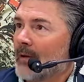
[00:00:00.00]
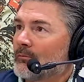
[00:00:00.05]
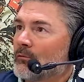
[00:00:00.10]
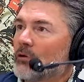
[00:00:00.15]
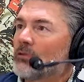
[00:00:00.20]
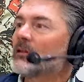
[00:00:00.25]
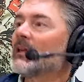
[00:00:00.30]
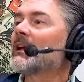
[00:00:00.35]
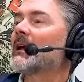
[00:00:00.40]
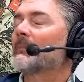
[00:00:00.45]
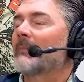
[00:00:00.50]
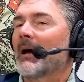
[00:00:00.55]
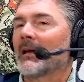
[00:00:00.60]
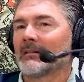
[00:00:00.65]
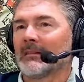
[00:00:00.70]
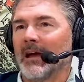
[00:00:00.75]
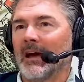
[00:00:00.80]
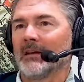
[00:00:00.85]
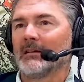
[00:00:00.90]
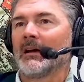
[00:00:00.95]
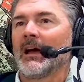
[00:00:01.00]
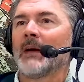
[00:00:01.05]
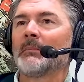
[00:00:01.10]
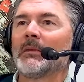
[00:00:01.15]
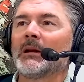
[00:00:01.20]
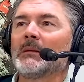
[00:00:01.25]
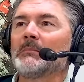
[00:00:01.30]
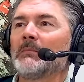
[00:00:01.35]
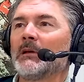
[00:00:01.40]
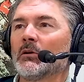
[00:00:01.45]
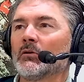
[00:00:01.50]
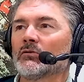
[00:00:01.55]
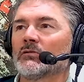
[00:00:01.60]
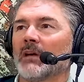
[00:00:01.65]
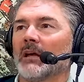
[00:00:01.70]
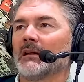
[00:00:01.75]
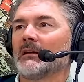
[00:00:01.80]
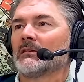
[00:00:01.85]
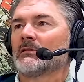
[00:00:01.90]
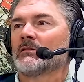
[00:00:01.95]
You think about that, how many meals
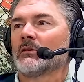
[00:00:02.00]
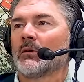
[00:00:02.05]
that is.